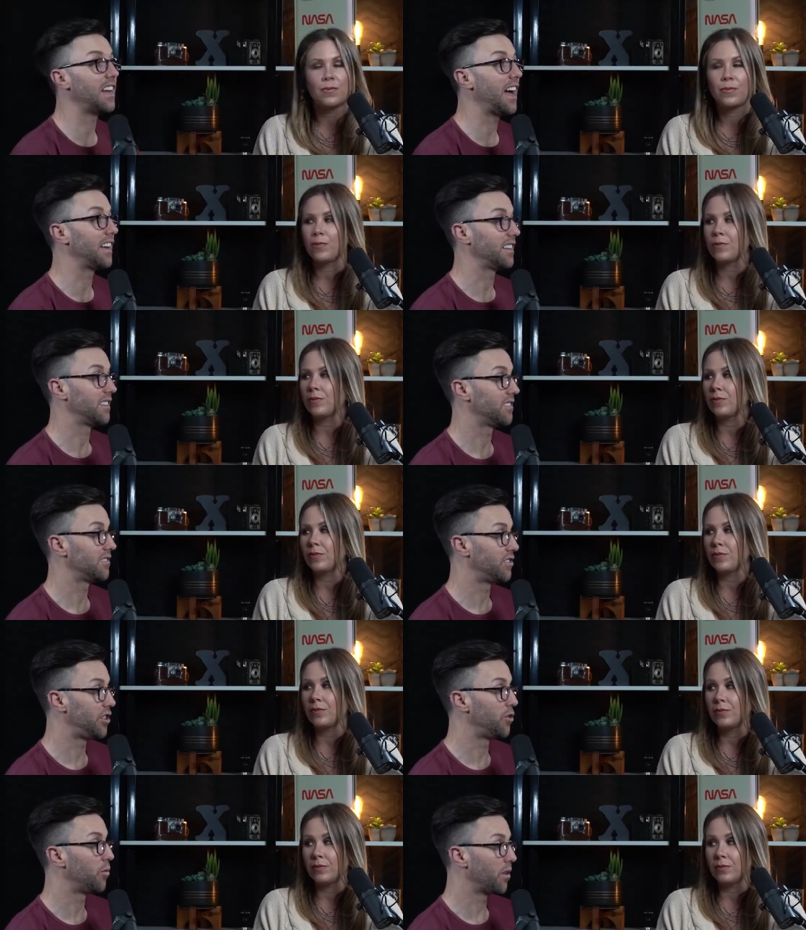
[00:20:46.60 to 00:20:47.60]
Speaker 1: of the night,
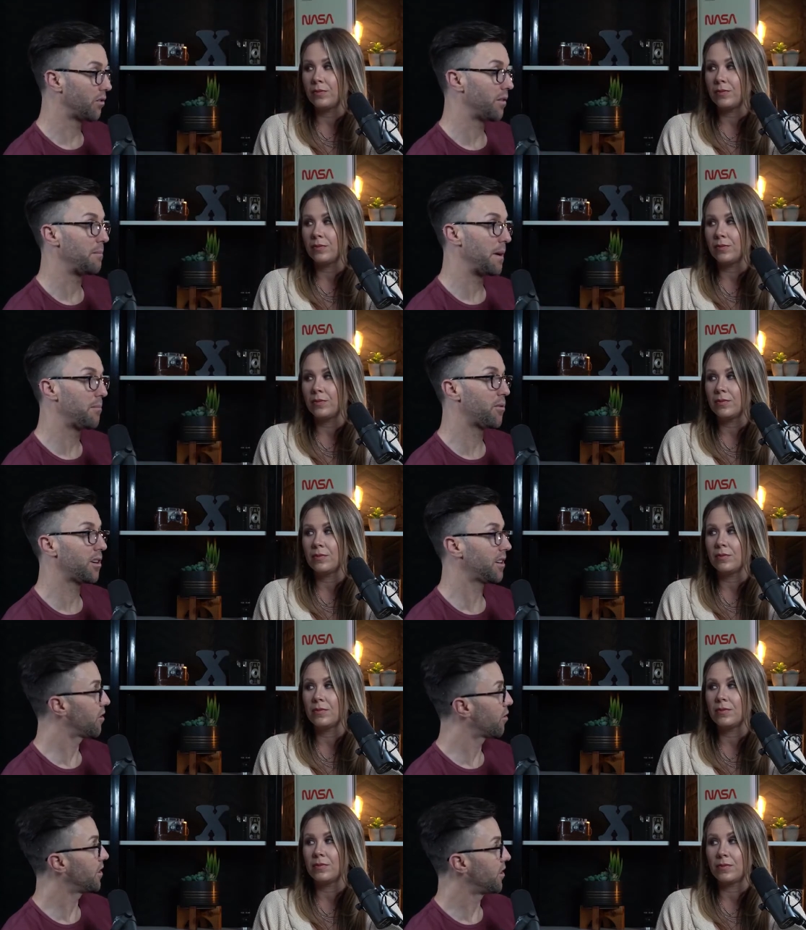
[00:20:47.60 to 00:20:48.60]
do you want to remember
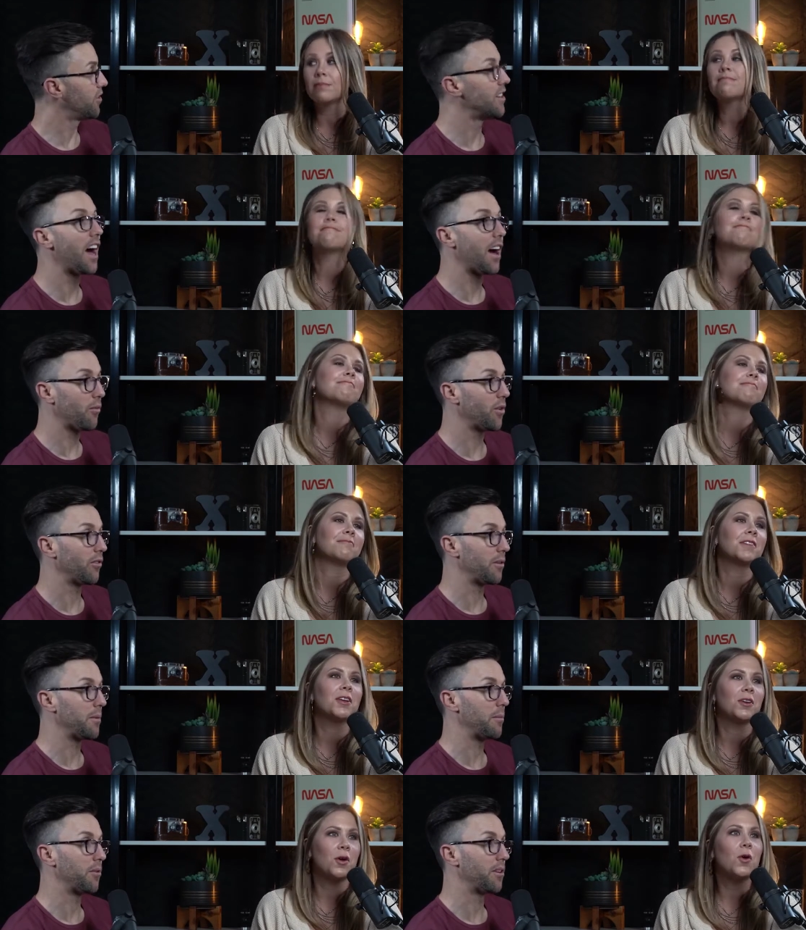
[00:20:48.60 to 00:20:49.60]
it or do you not want to
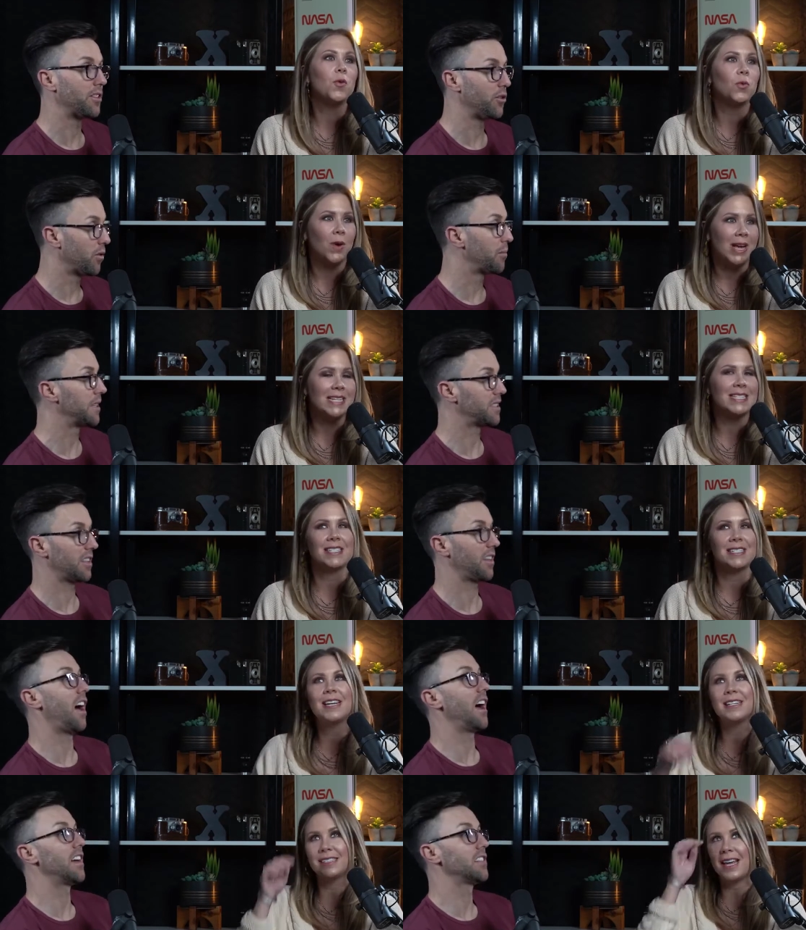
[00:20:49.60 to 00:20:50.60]
remember it? Do you want to be
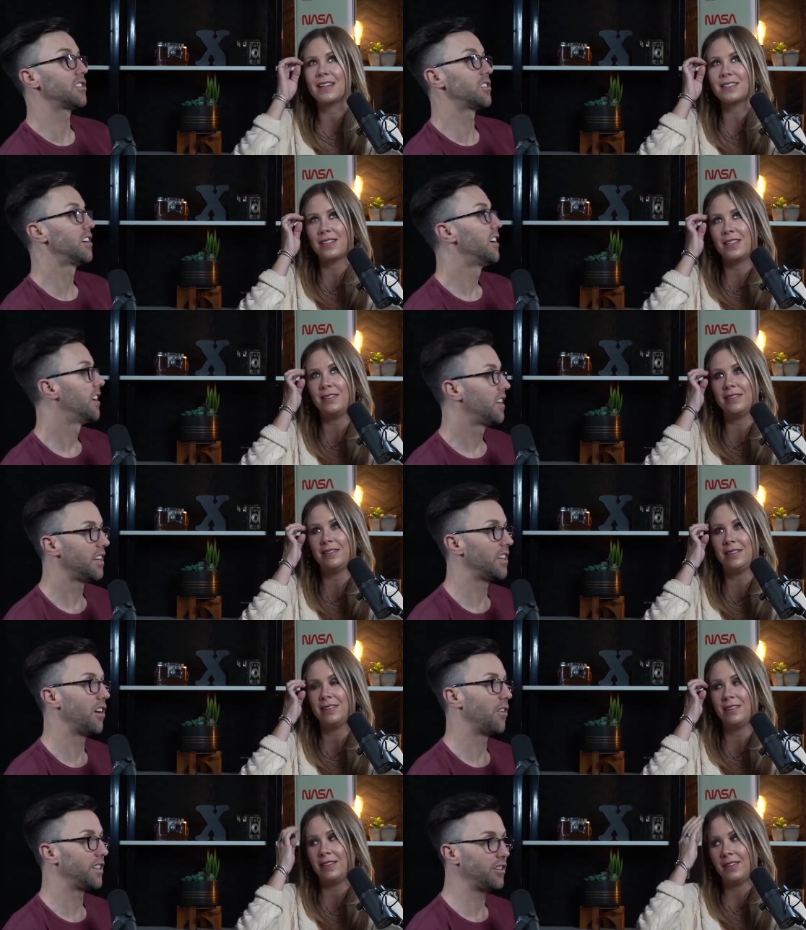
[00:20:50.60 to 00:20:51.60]
sloshed? Exactly.
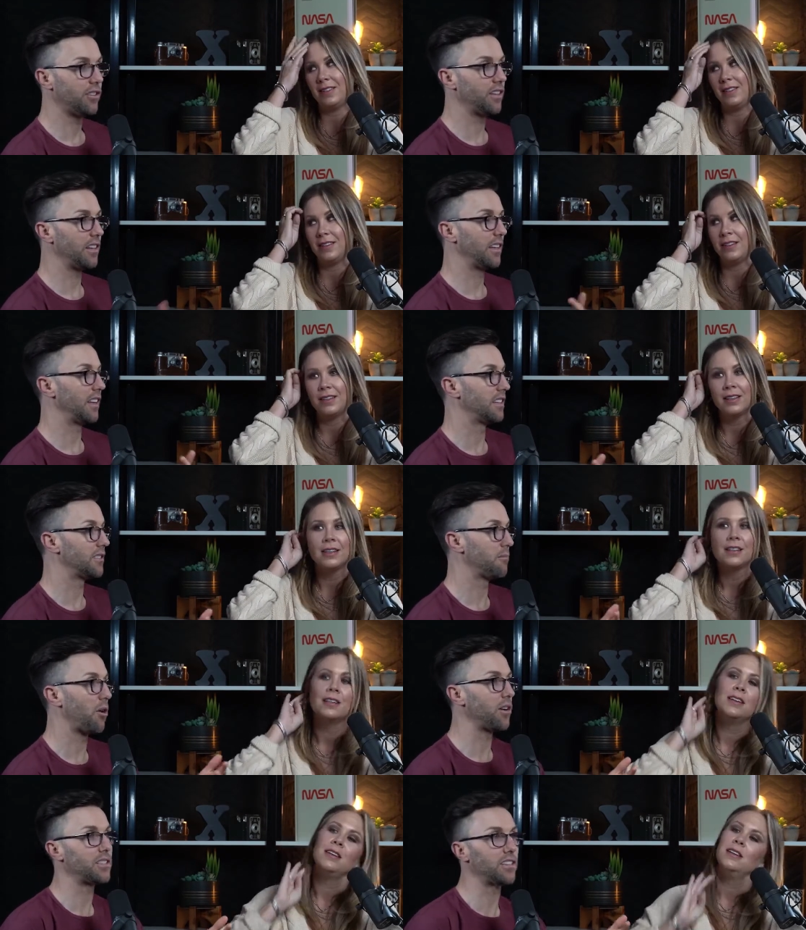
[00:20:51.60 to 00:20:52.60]
You know, and you as a
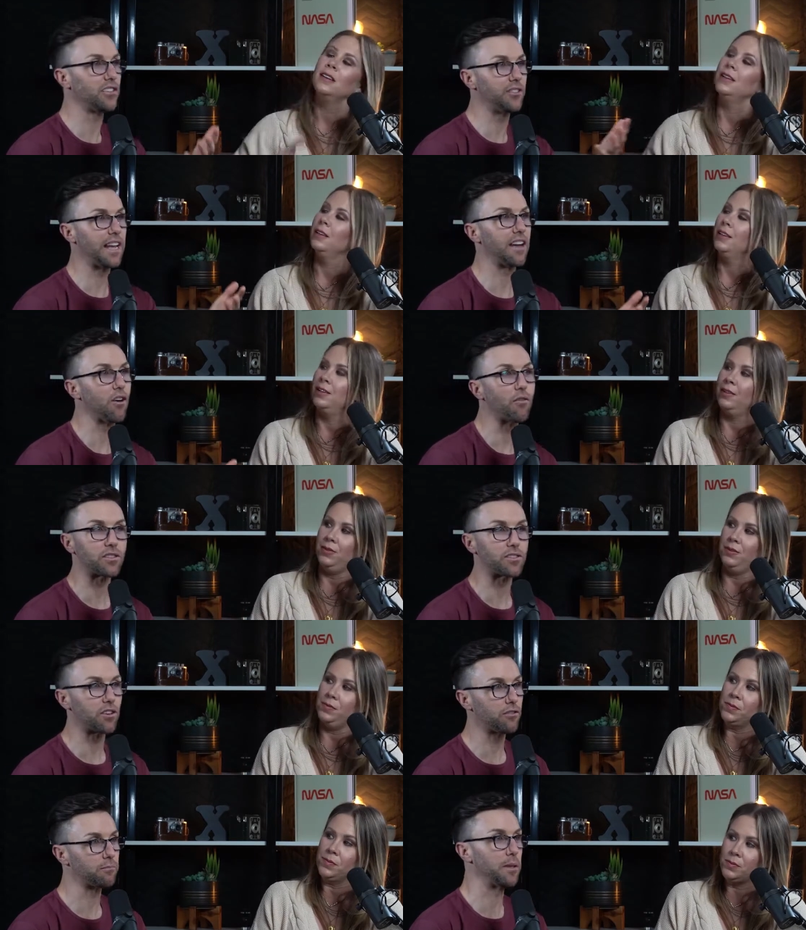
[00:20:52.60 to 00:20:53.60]
bartender, you can't
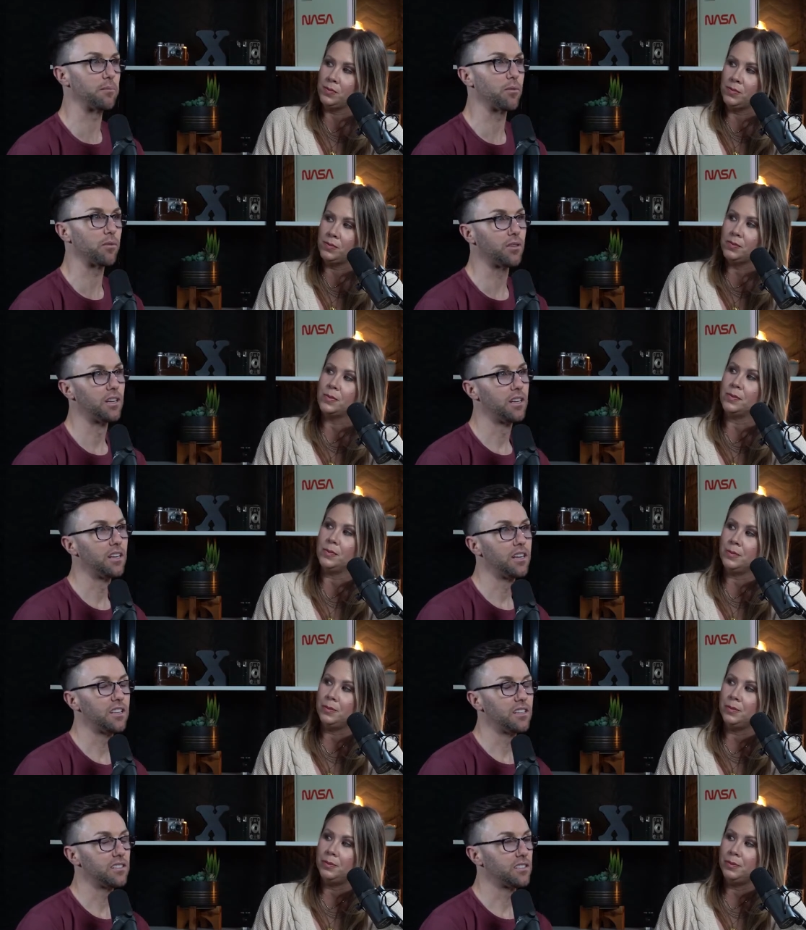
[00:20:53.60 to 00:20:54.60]
overserve people.
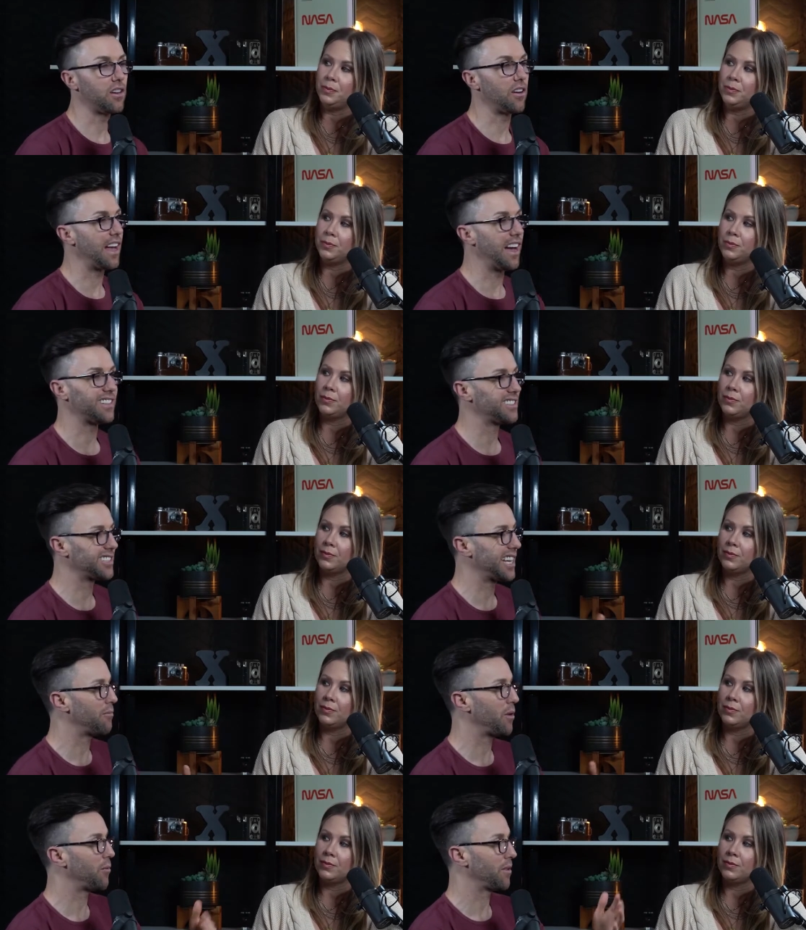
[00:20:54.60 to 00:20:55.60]
Mm-hmm. So yeah, it's the
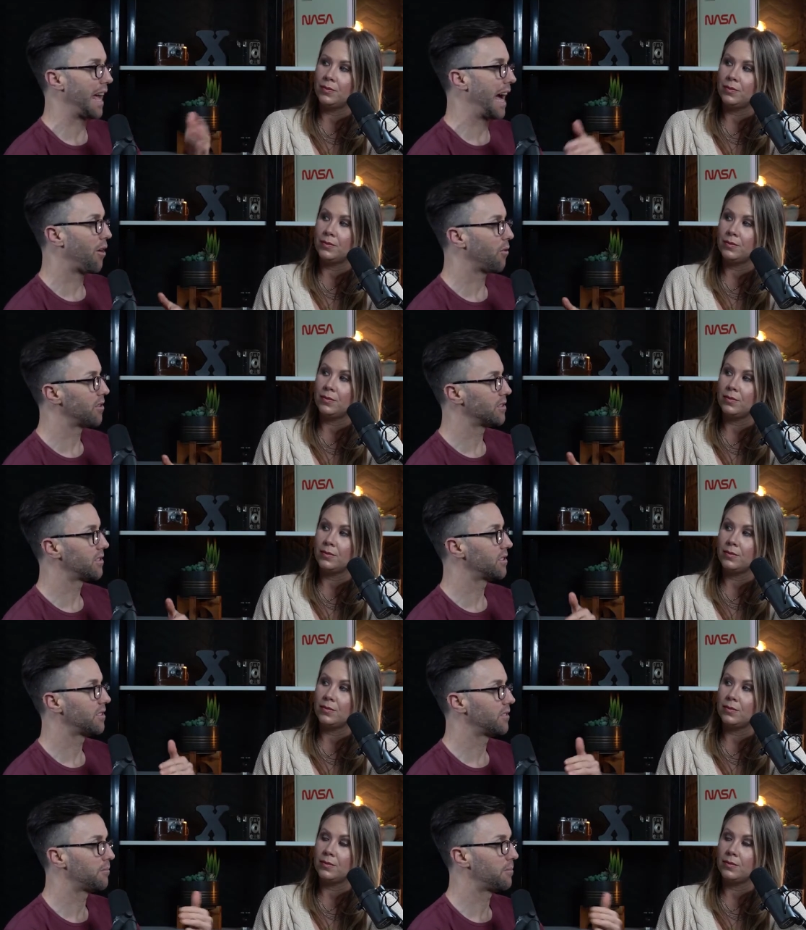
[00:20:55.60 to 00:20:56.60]
same way with
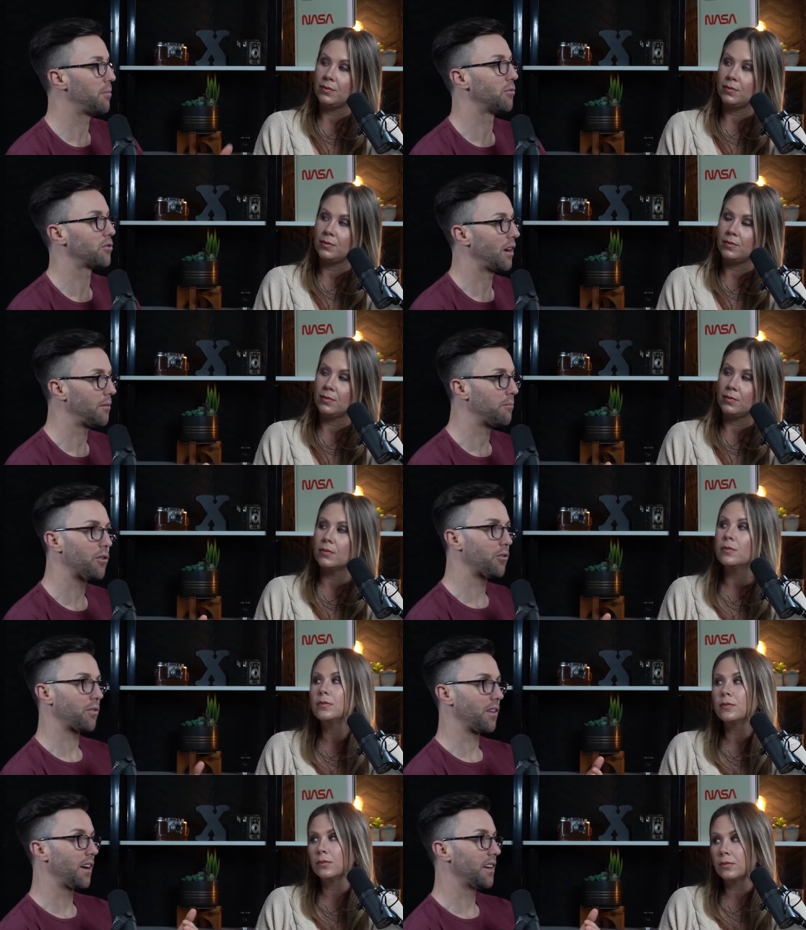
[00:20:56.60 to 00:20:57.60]
hours. People try to
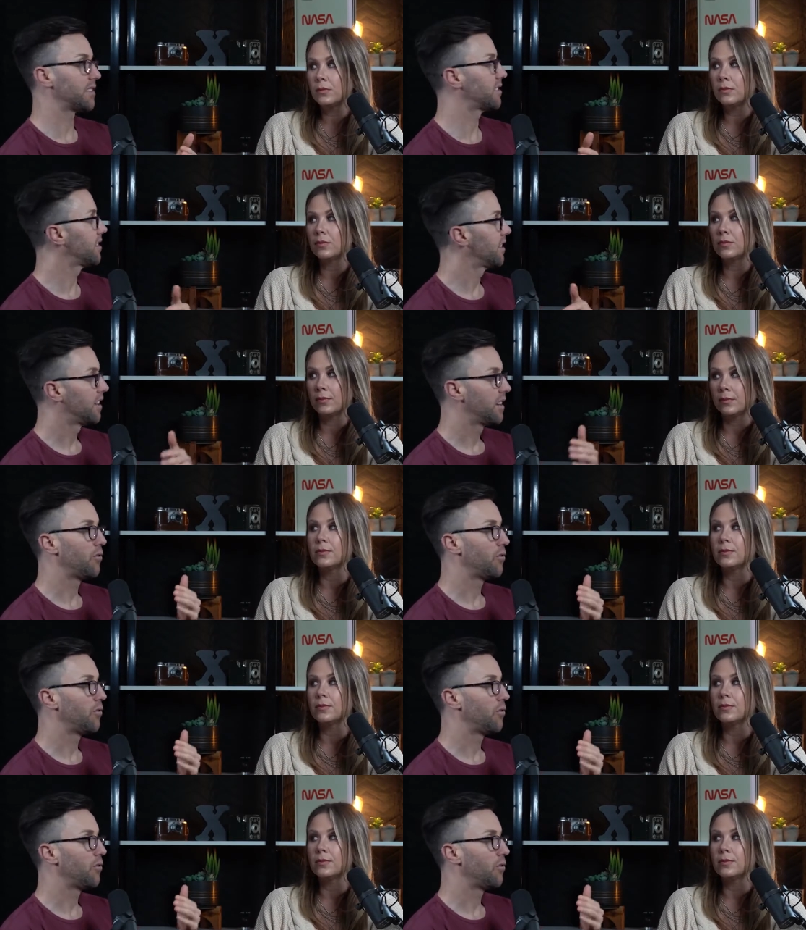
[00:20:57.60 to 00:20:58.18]
book with us.